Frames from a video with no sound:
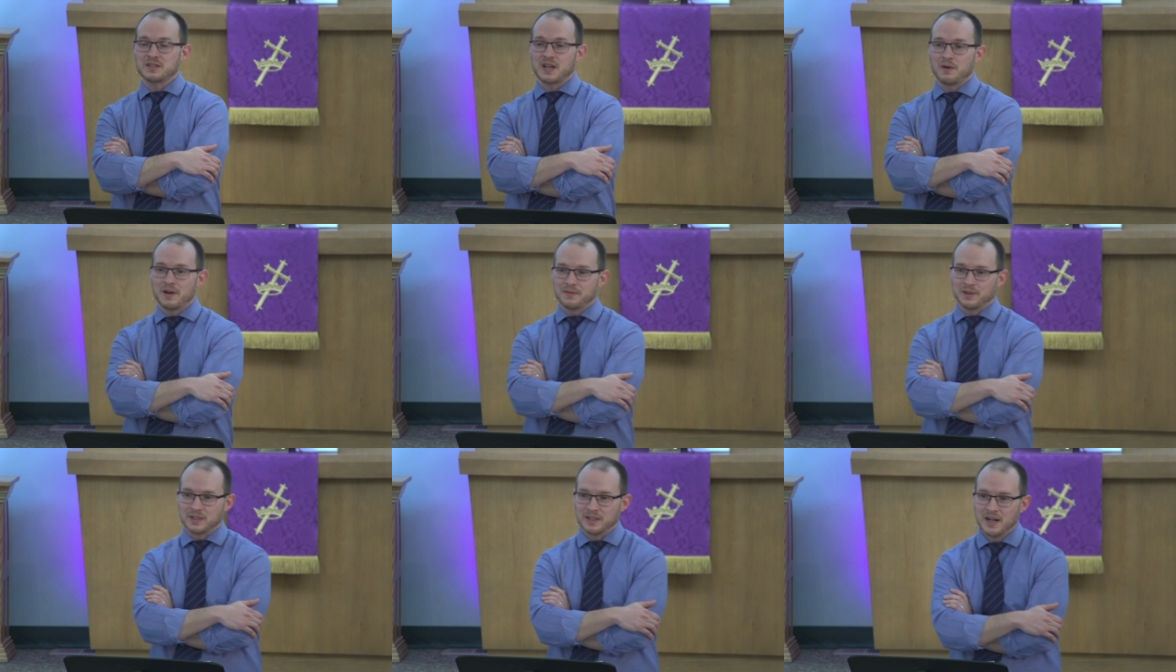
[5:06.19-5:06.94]

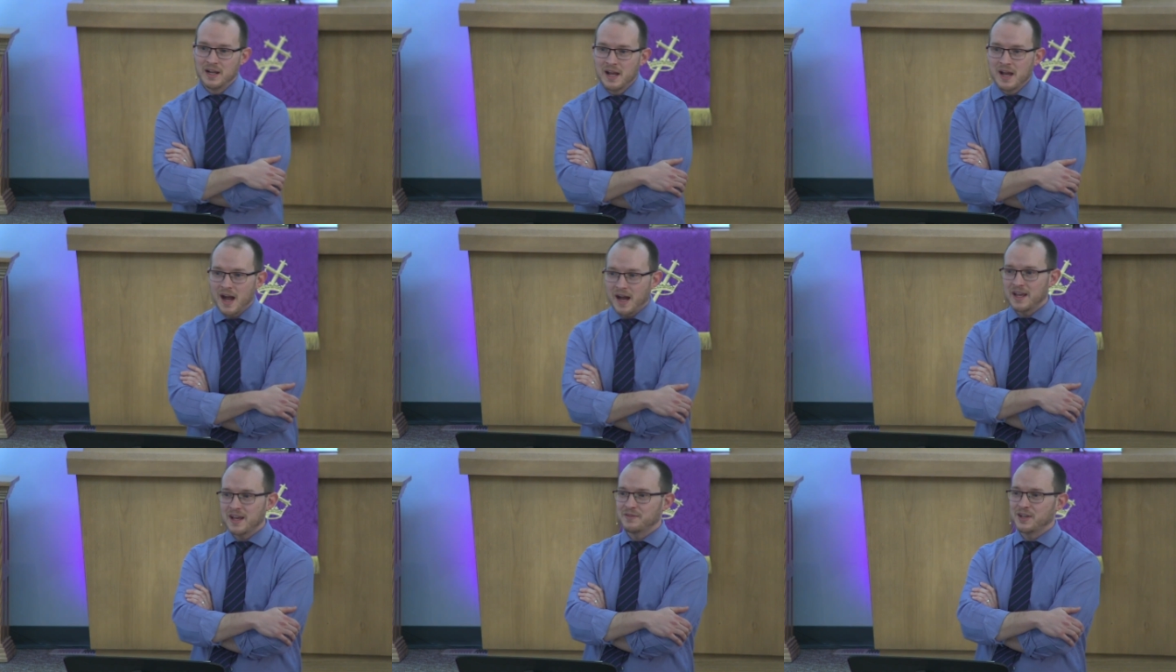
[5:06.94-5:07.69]
However, I
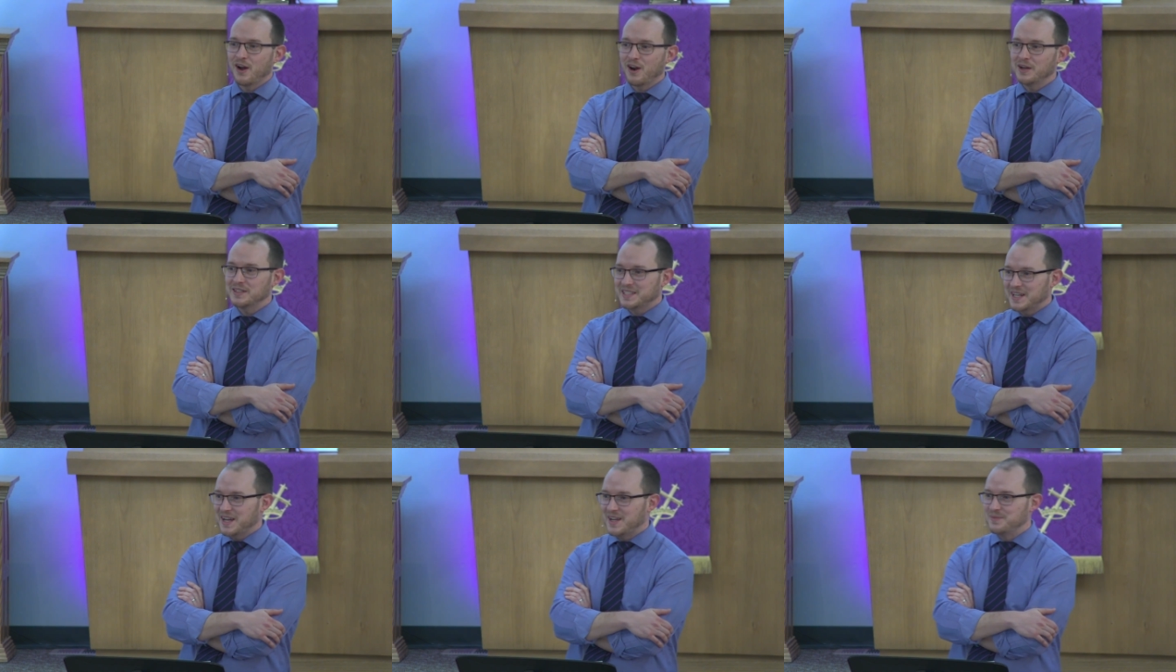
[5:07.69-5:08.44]
have a hard
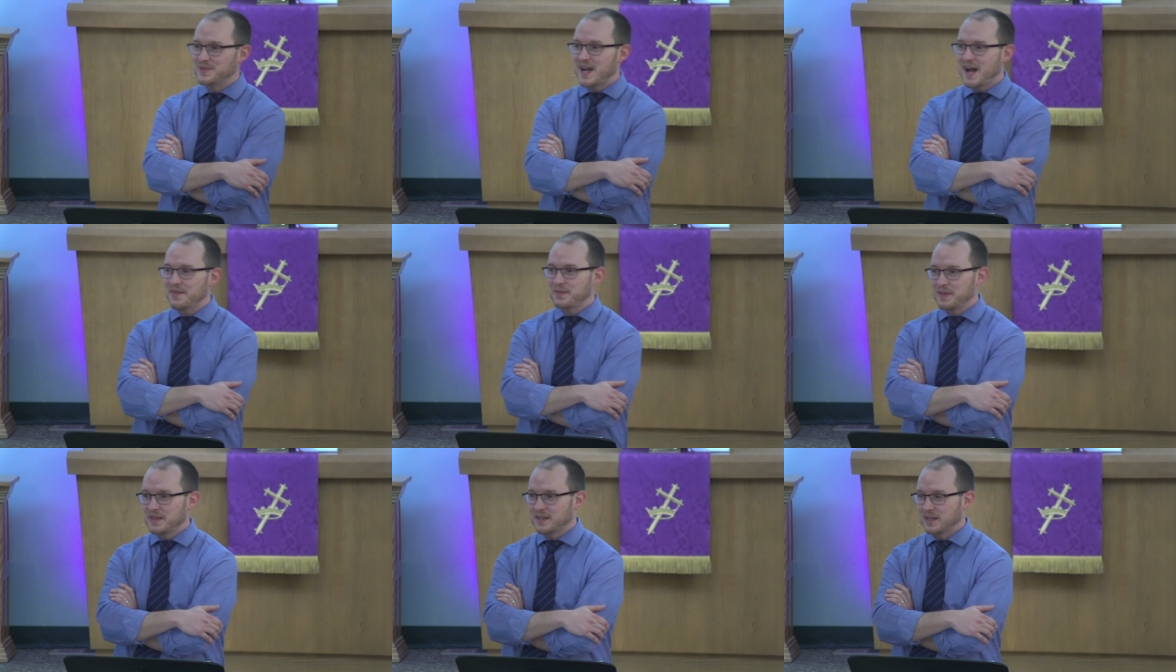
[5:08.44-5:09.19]
time not
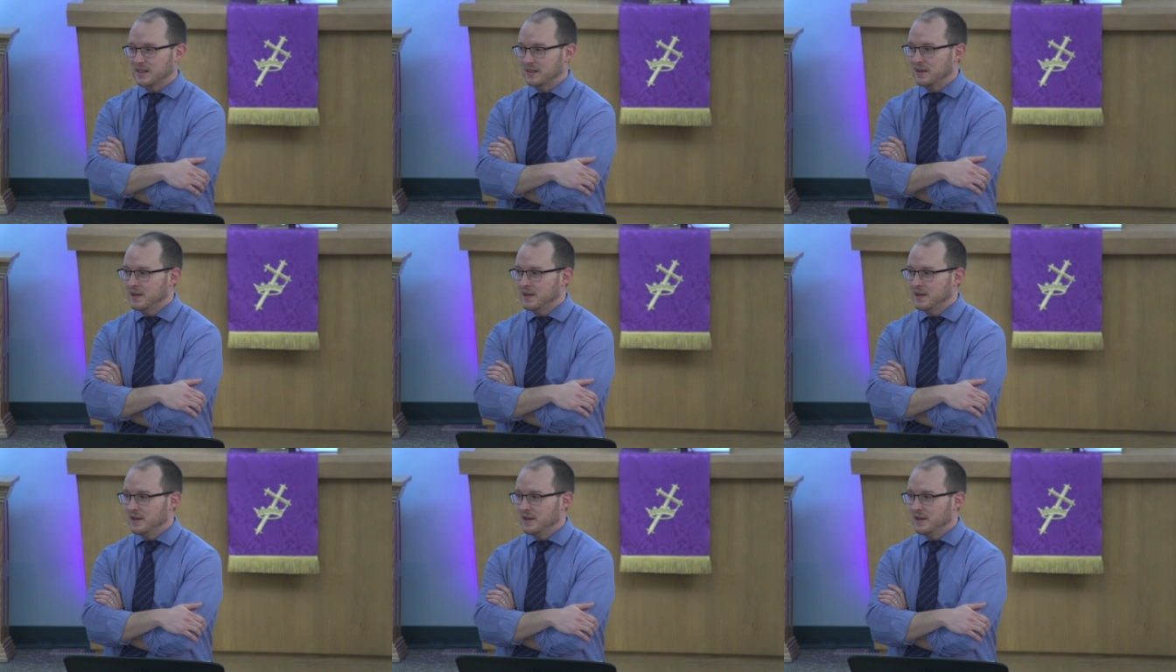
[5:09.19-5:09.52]
thinking